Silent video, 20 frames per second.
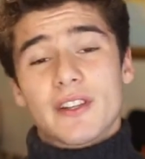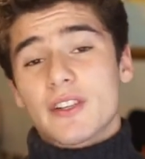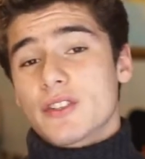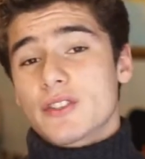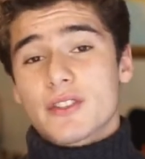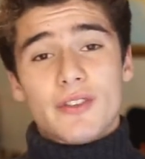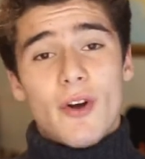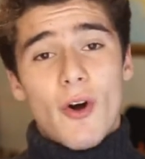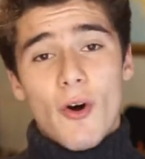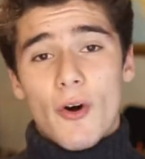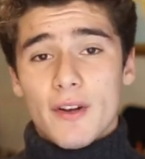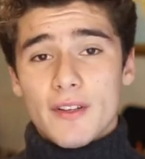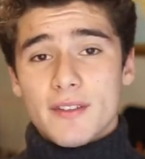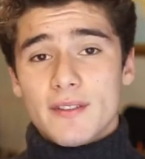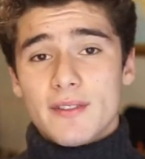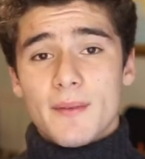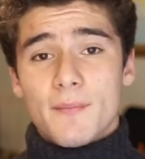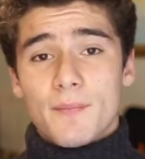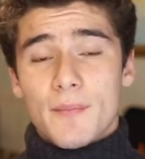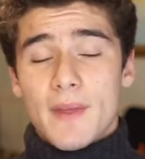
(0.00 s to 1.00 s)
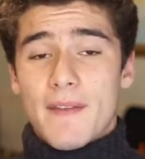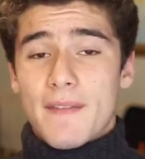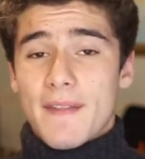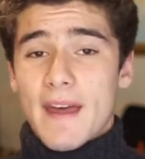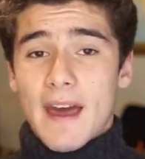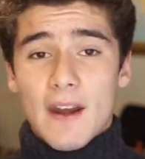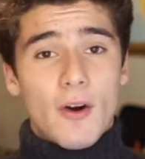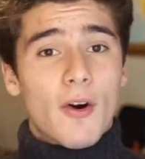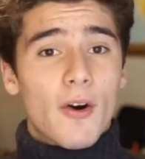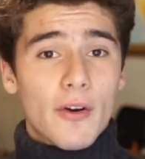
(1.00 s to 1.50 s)
They're just honest, and
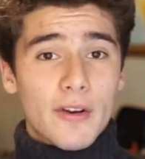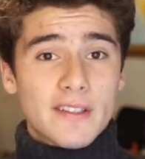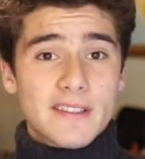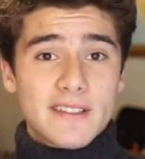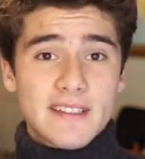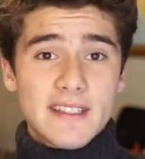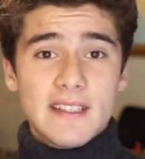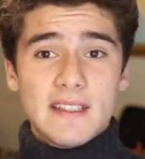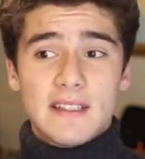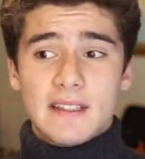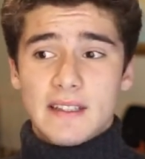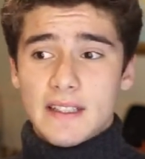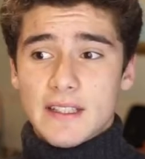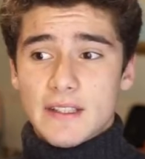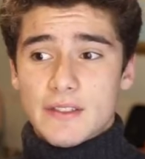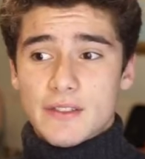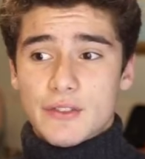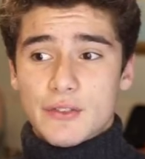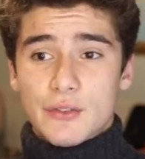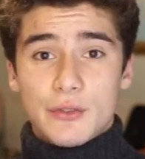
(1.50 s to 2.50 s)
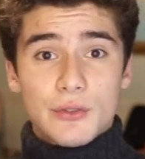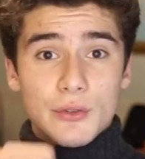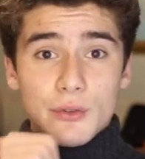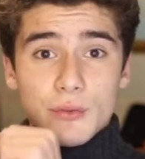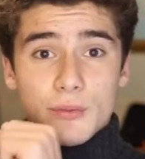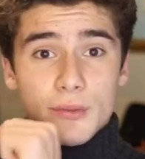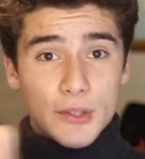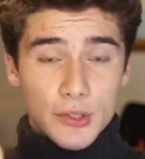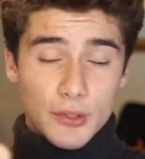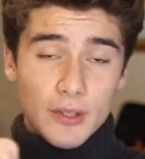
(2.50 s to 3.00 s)
that honesty leads
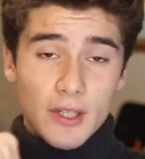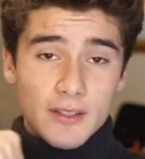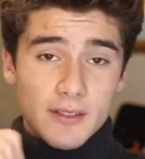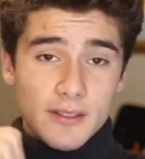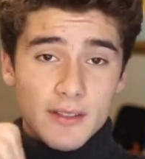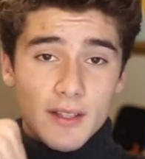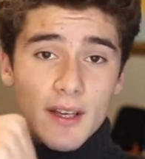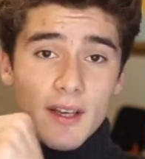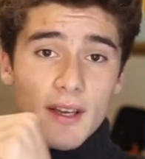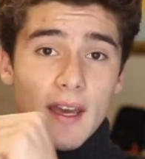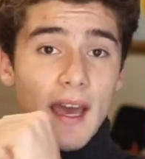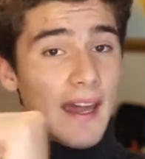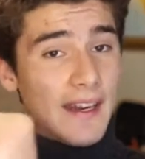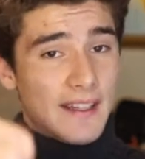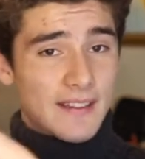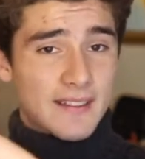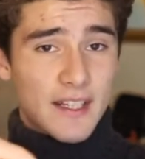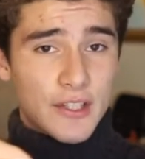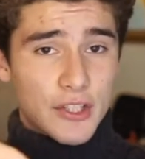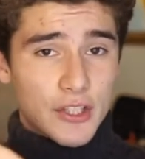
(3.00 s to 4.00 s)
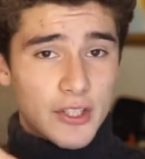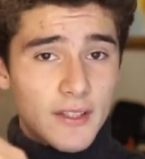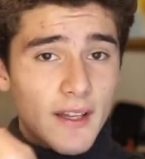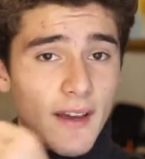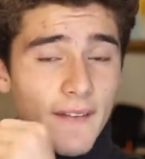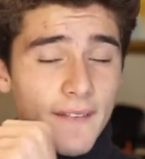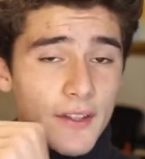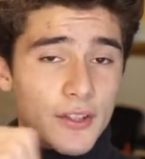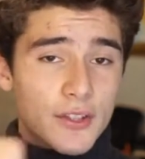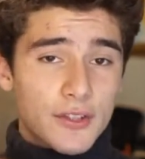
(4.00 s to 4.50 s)
to trust and attention,
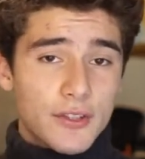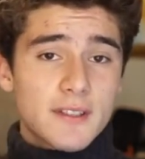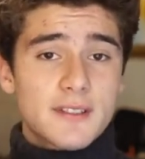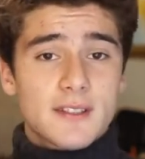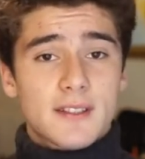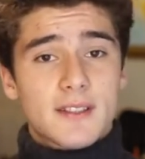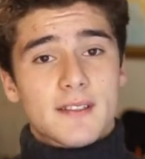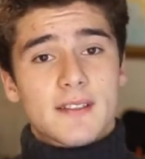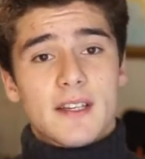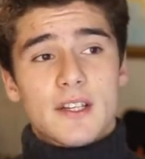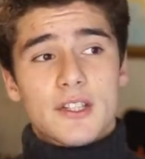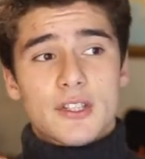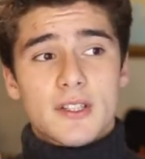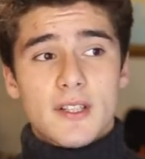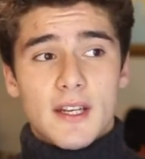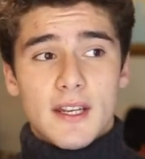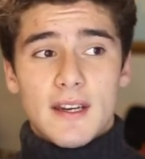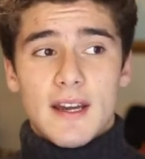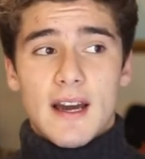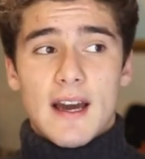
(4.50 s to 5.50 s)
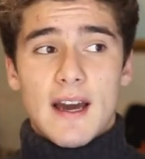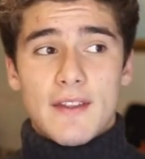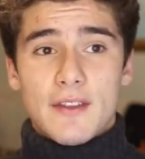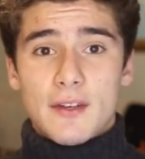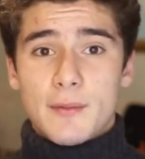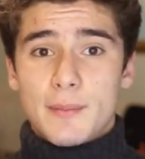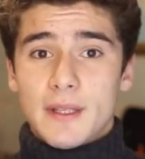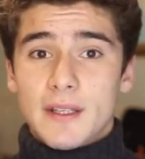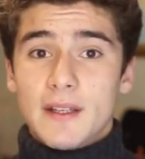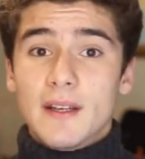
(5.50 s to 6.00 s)
and then trust and attention can
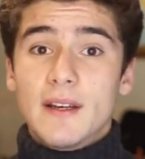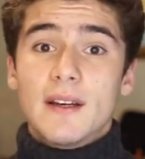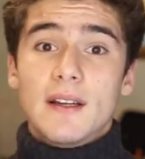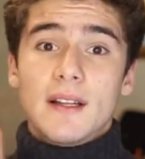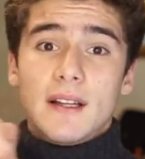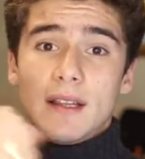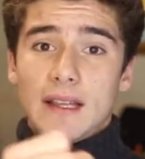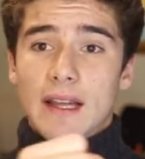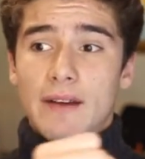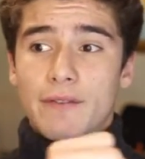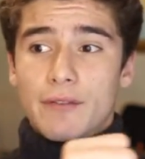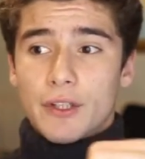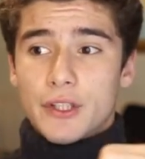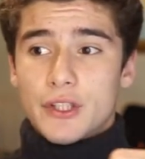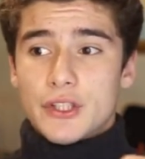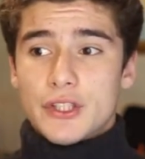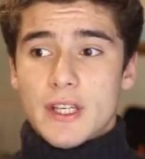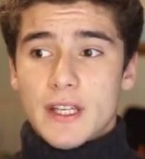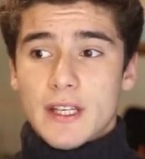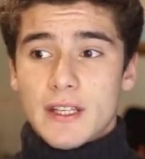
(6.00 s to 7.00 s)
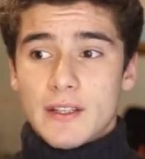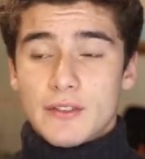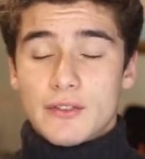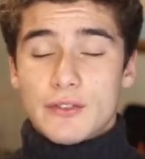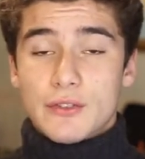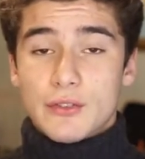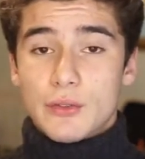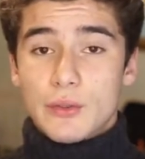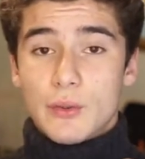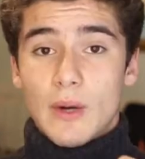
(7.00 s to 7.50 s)
either be leveraged
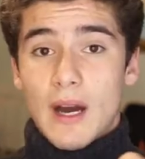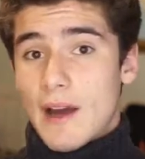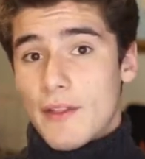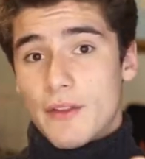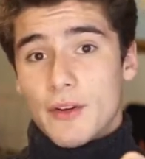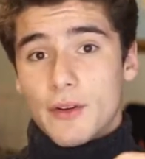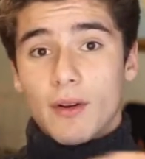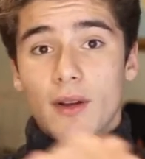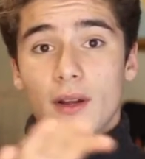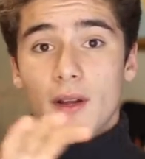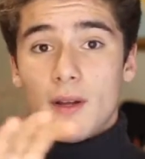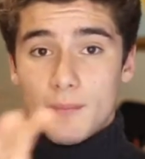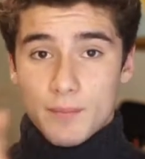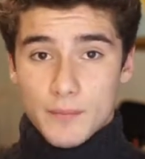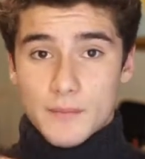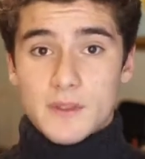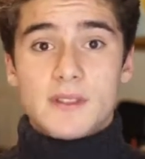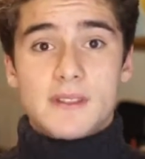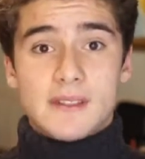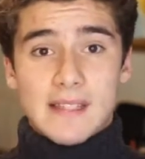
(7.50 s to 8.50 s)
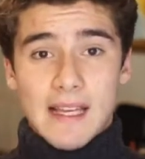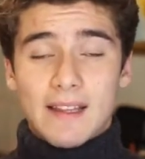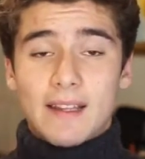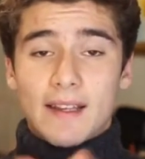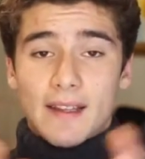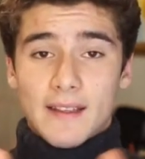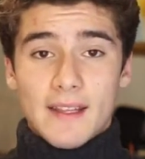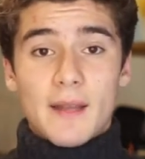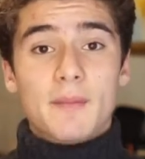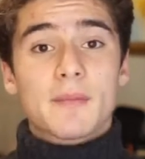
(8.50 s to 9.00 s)
into either
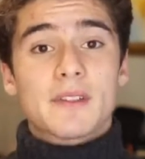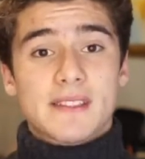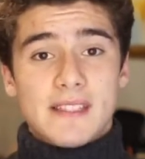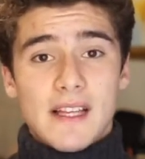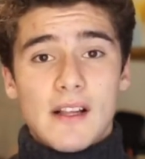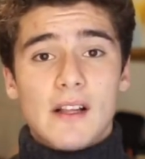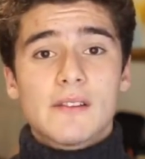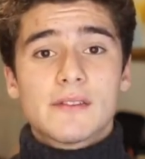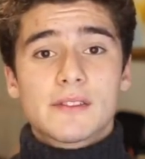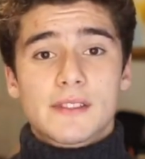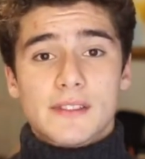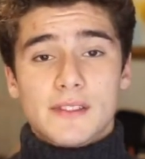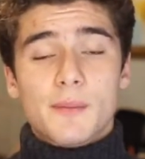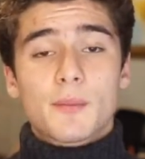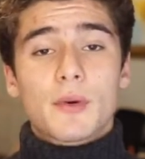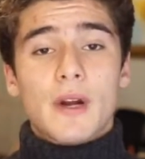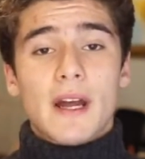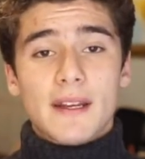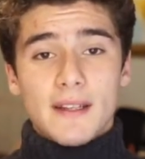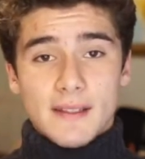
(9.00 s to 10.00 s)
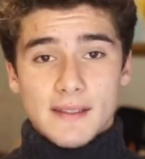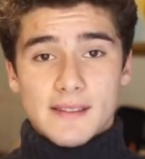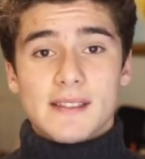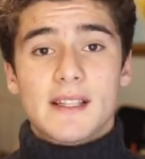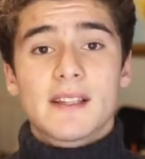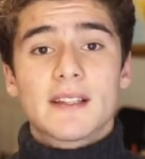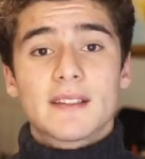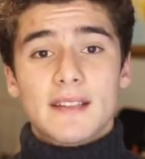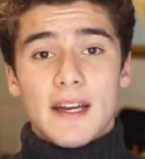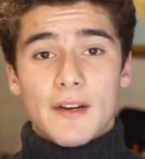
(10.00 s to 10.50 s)
selling themselves as a brand and
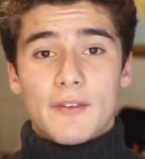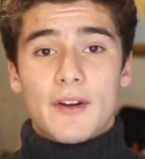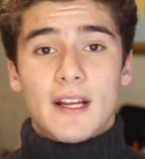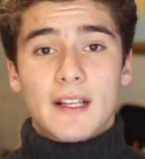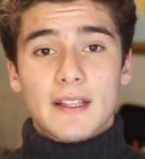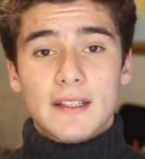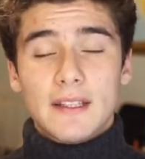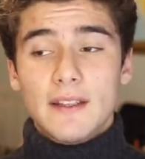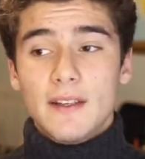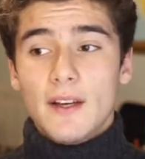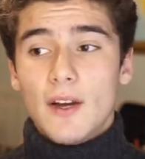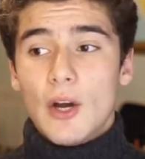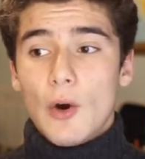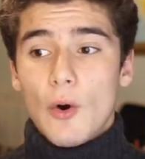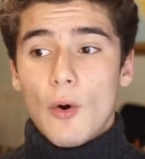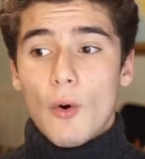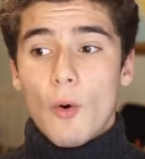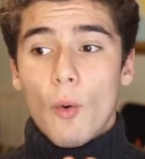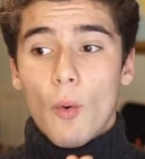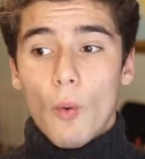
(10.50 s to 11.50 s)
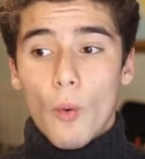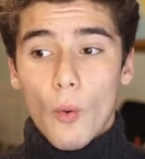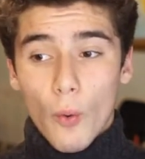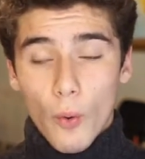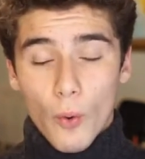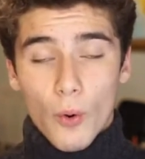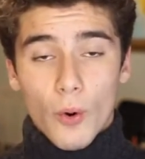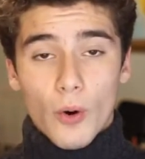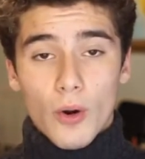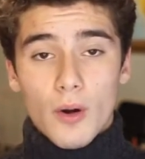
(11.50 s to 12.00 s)
selling directly,
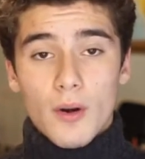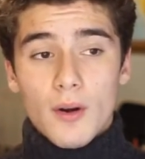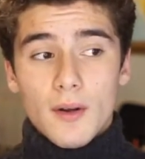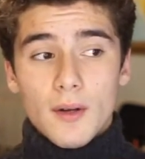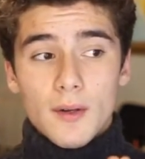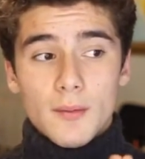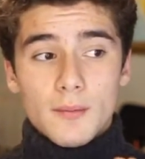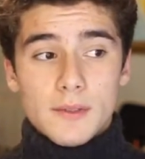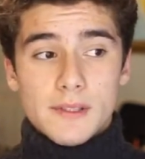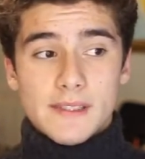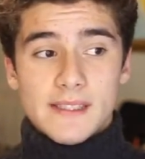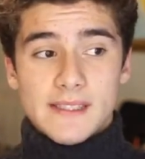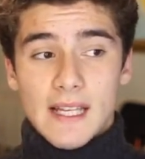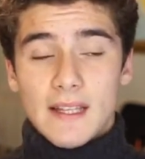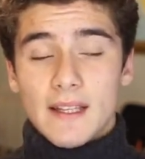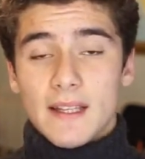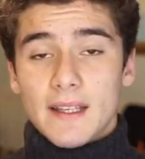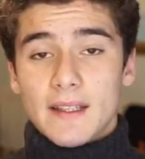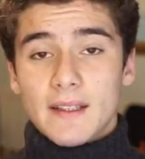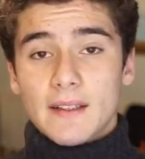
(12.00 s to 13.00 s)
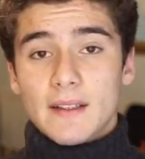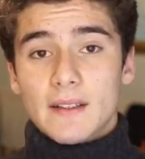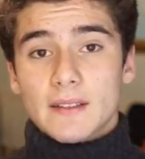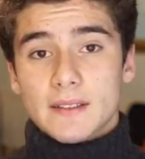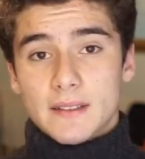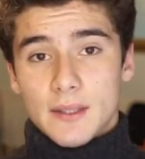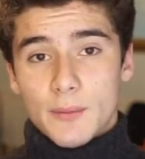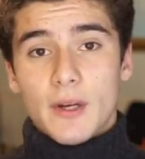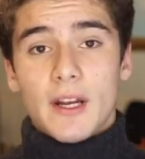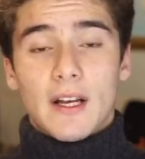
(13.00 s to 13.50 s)
or selling
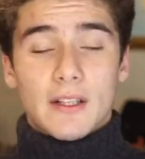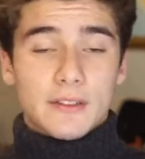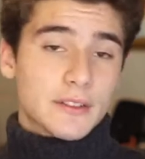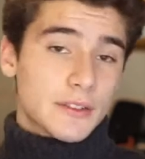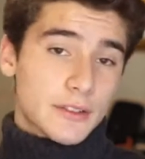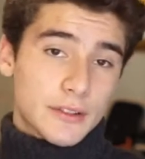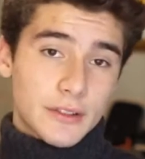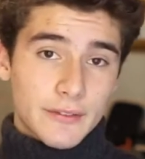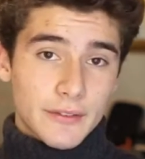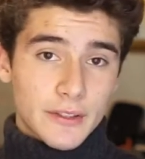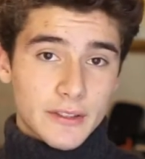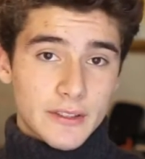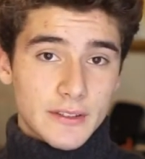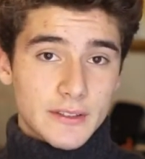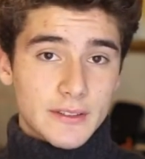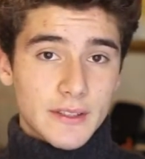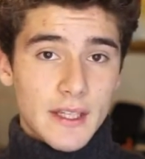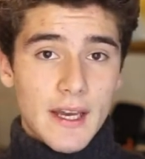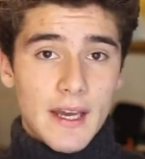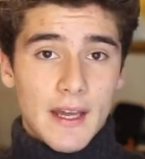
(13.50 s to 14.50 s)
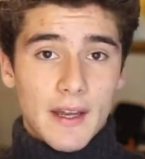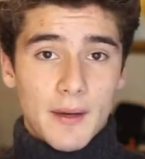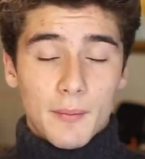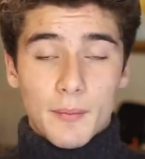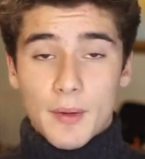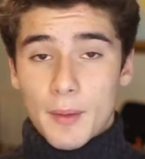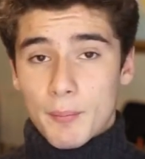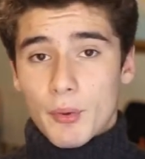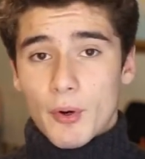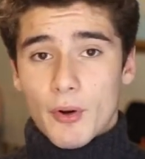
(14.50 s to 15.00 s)
someone else's services
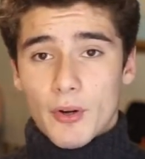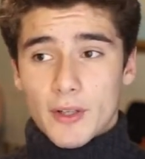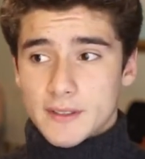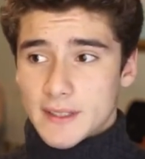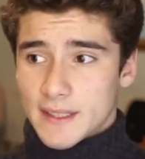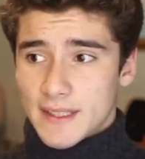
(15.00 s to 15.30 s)
and products.